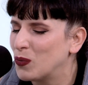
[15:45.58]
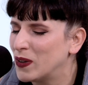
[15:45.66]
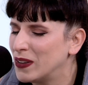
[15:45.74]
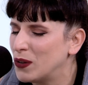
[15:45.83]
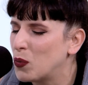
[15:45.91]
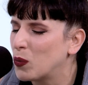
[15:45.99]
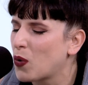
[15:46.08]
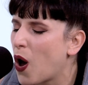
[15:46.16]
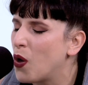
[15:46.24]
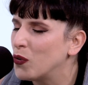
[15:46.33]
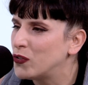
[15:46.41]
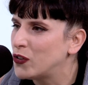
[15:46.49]
we're
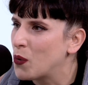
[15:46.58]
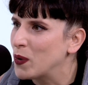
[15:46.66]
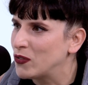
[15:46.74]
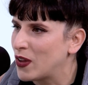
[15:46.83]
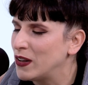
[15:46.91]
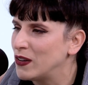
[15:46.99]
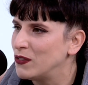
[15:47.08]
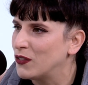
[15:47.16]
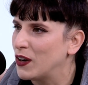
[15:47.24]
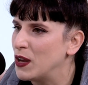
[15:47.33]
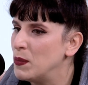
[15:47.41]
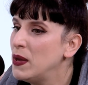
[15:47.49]
all so excited
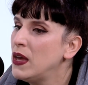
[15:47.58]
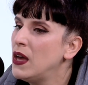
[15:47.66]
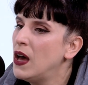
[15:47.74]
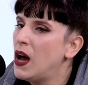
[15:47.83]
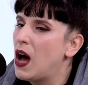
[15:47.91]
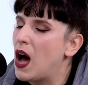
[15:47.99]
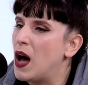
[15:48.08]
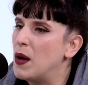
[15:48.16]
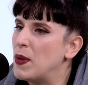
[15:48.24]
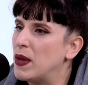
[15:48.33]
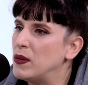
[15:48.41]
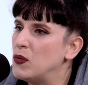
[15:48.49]
for him.
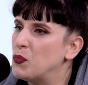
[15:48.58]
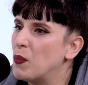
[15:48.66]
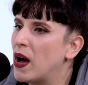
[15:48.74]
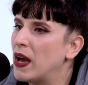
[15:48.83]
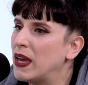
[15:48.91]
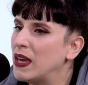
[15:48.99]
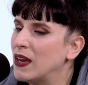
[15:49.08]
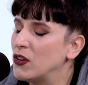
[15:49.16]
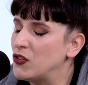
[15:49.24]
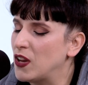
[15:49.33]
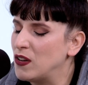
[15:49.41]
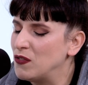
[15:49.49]
And my
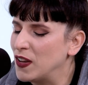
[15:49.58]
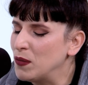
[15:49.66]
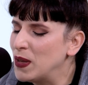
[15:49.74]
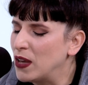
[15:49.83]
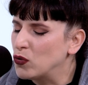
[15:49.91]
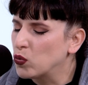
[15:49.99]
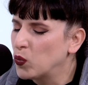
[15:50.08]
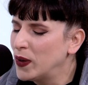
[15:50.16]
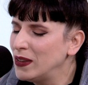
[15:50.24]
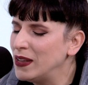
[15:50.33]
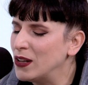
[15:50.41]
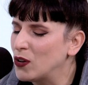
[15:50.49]
extended family gets
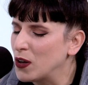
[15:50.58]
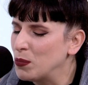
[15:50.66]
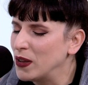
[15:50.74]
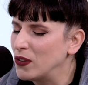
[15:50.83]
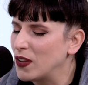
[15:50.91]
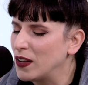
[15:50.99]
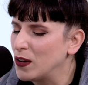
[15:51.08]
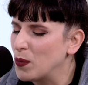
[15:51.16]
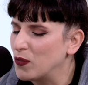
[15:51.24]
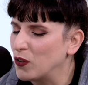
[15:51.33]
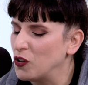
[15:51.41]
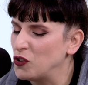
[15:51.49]
really incredibly excited
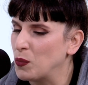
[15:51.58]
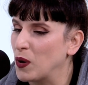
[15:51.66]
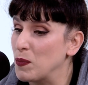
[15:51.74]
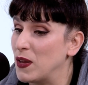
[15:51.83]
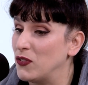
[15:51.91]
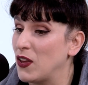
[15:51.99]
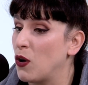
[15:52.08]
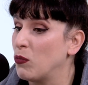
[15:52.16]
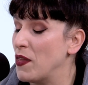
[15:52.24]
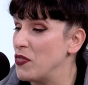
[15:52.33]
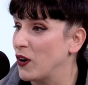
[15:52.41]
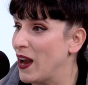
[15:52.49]
about Furniture Mart because they all
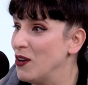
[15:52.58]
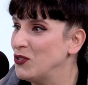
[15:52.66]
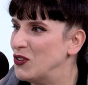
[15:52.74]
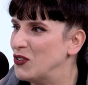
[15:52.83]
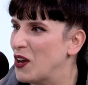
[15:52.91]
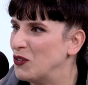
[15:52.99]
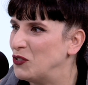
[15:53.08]
rent their houses out to